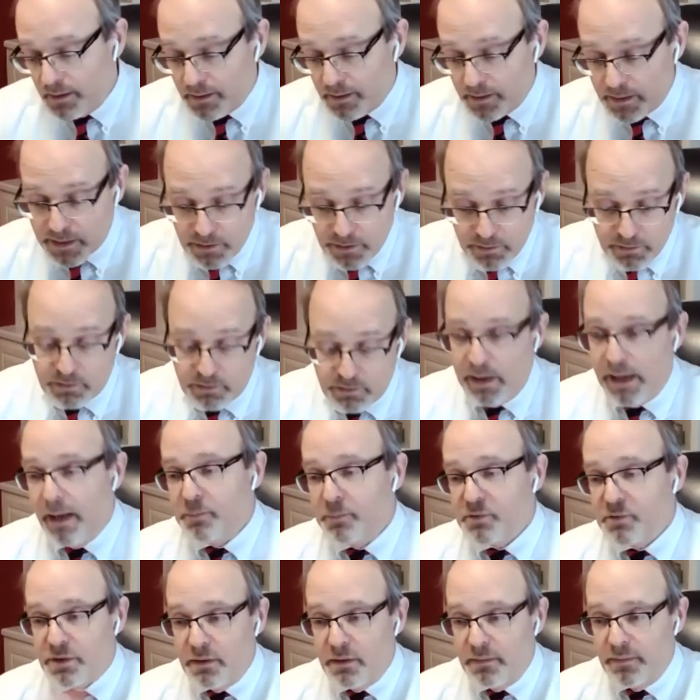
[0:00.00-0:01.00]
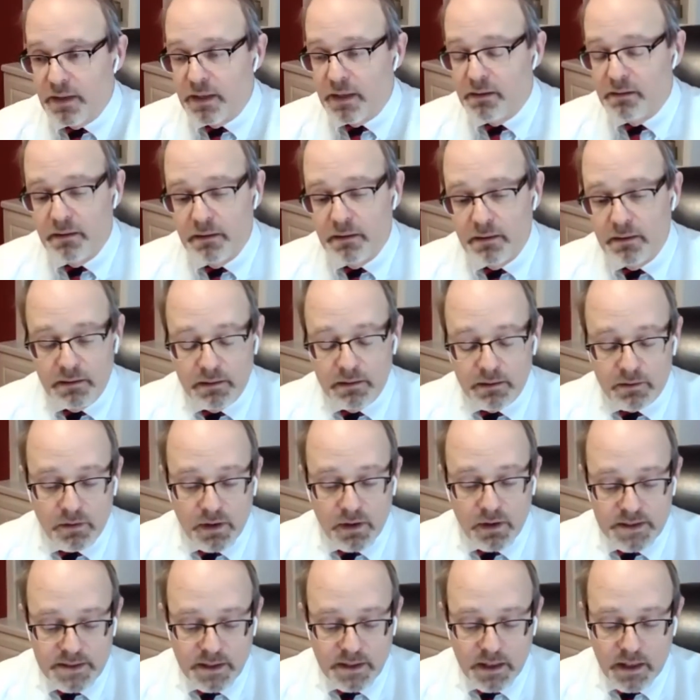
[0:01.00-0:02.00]
here in New Hampshire and then
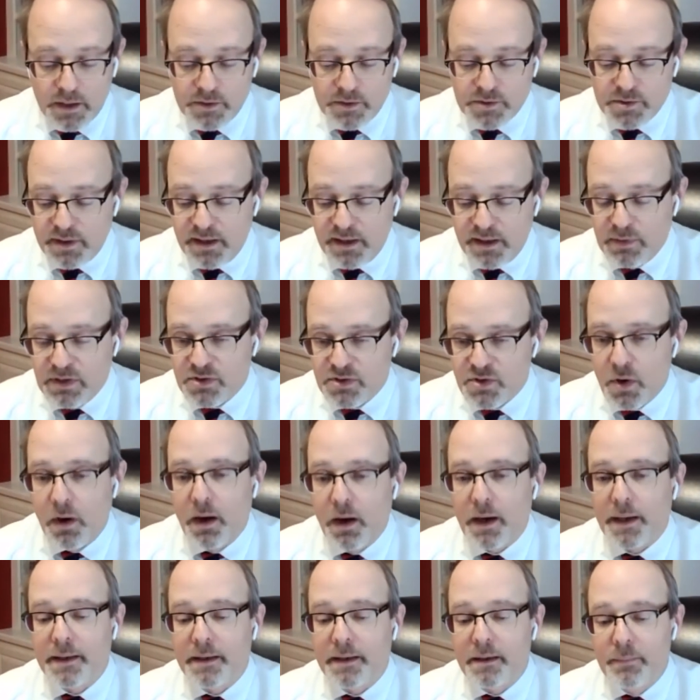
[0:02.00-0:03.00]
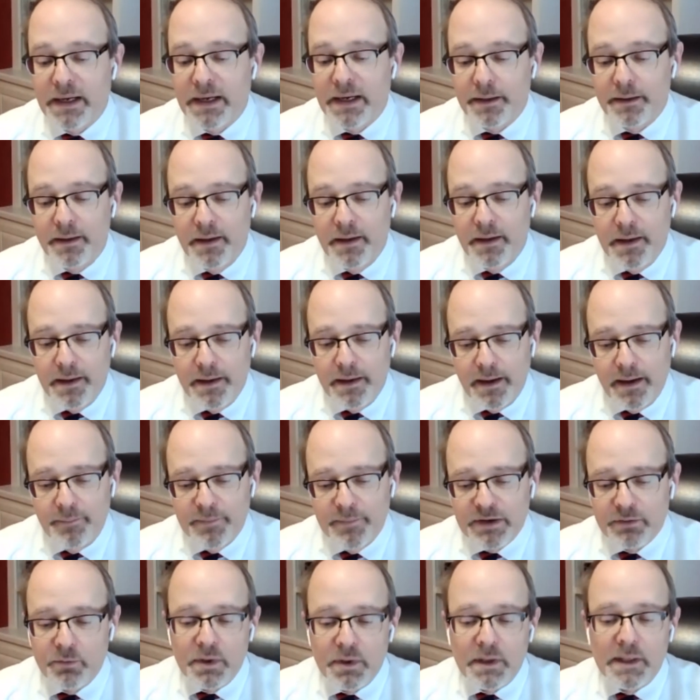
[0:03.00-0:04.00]
across the country have been talking about. And
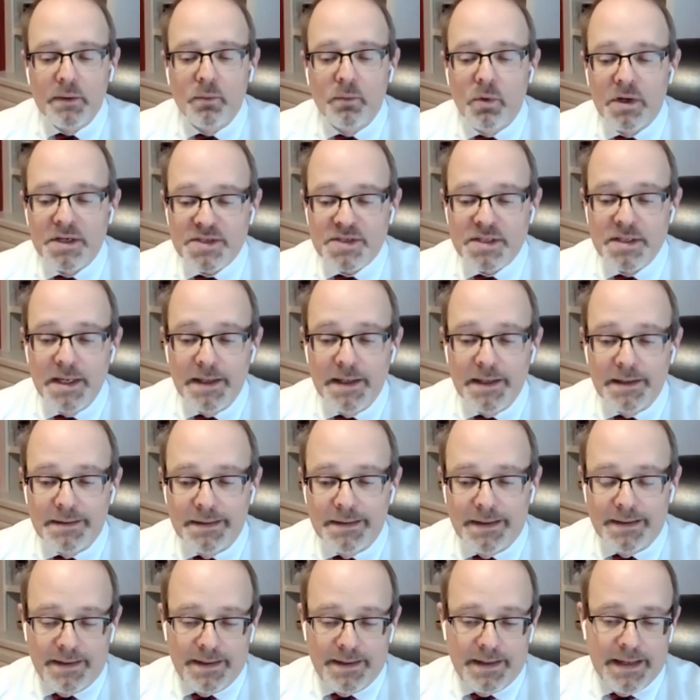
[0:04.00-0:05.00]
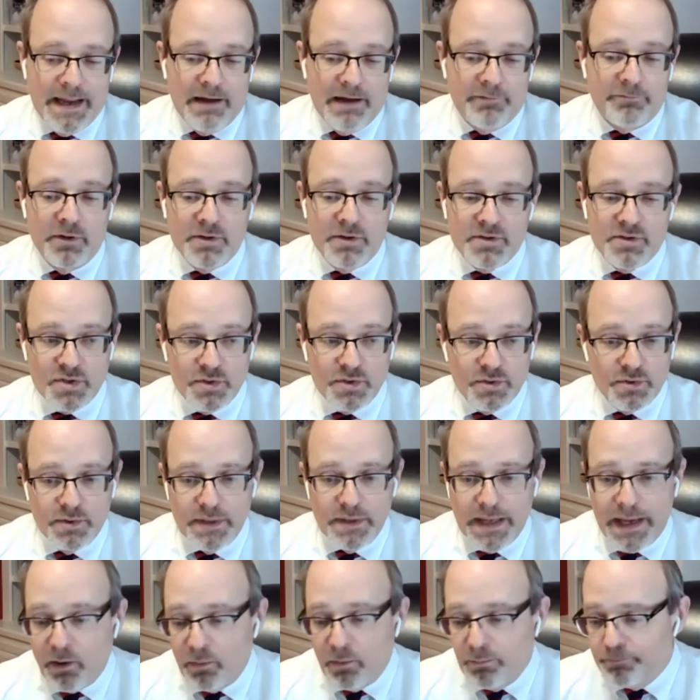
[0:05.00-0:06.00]
it really was an effort to
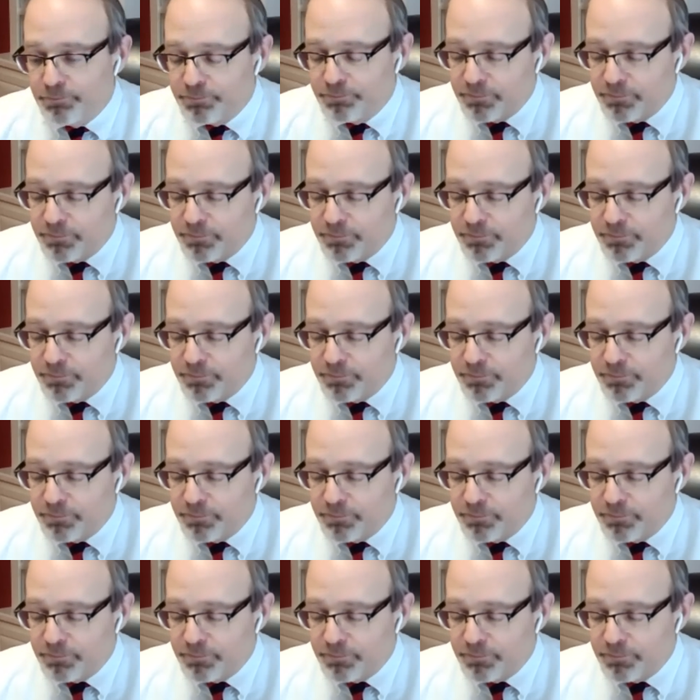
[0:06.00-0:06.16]
help